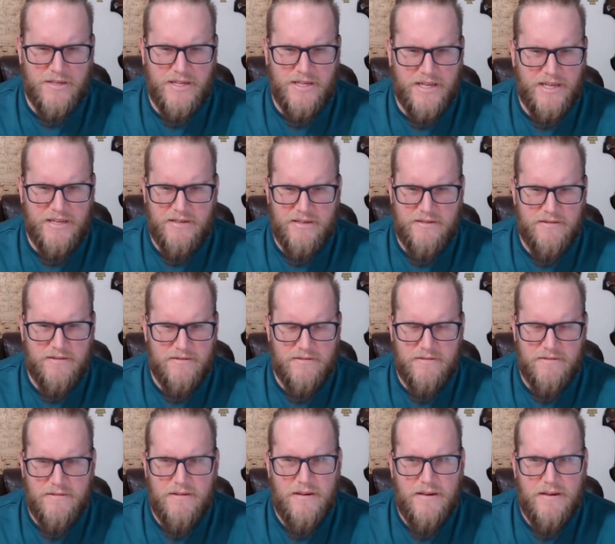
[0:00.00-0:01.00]
to get
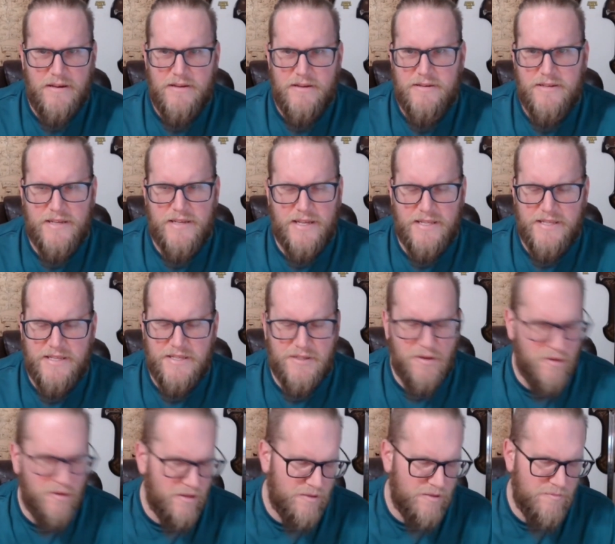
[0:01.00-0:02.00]
this
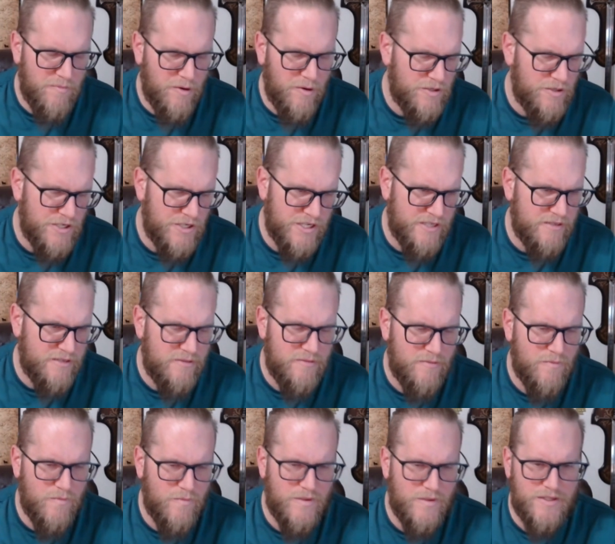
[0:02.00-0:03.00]
all in motion
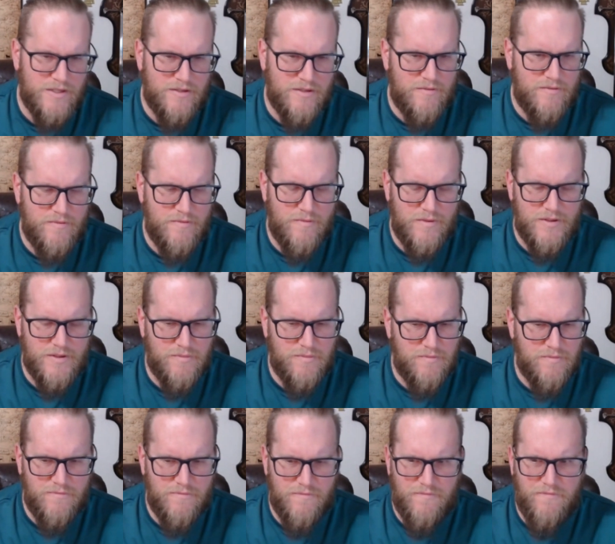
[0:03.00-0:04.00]
was
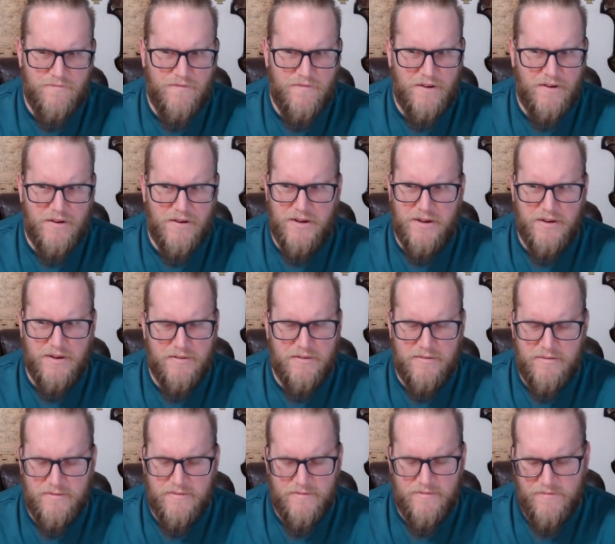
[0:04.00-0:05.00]
very
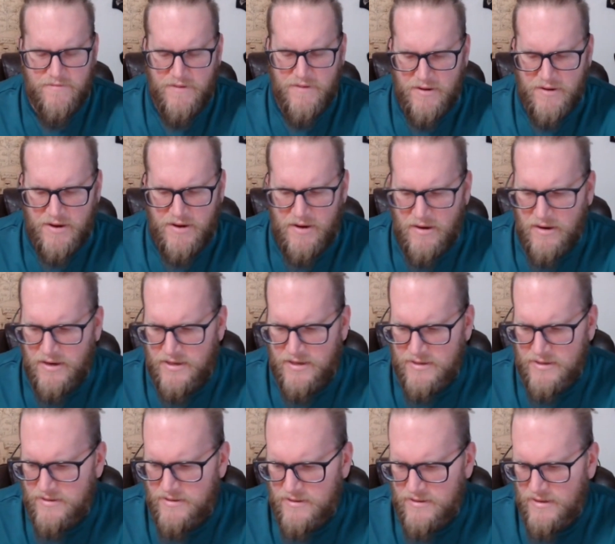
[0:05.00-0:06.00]
very
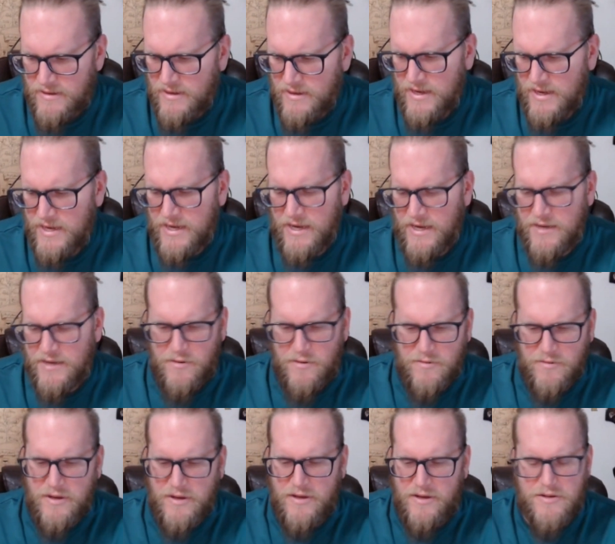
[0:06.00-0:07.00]
odd, and I
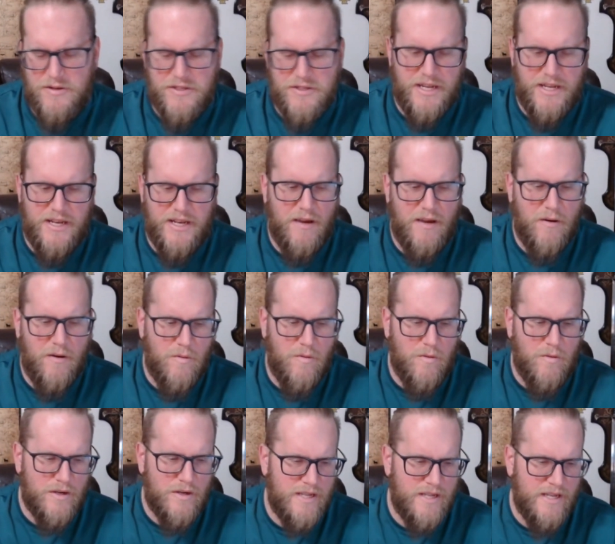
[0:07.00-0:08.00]
don't understand how it
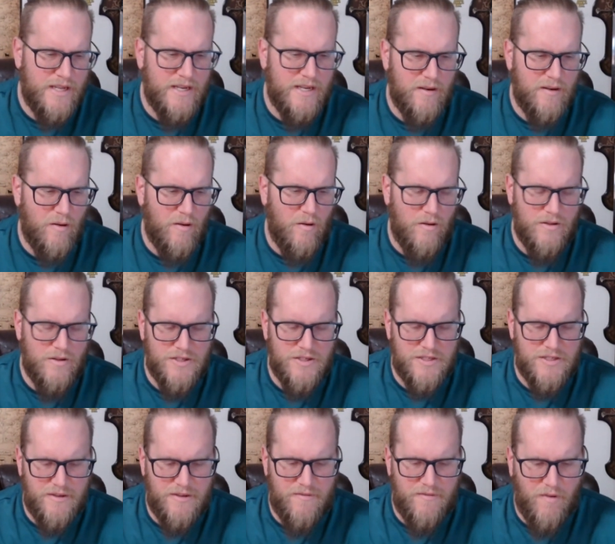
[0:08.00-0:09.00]
worked, and it all
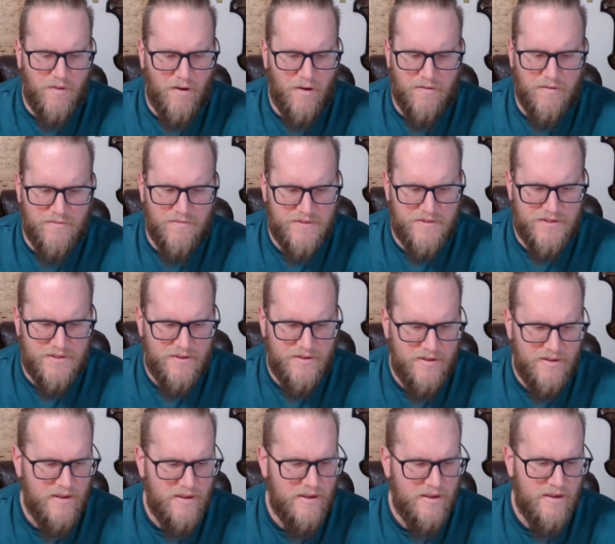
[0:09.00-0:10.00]
just involves
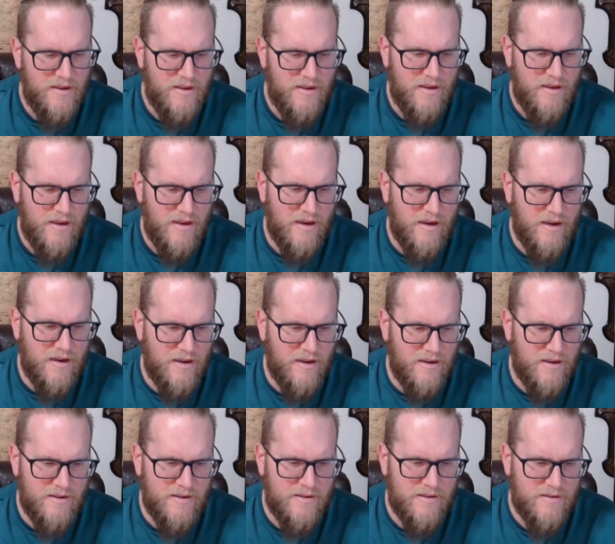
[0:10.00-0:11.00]
uh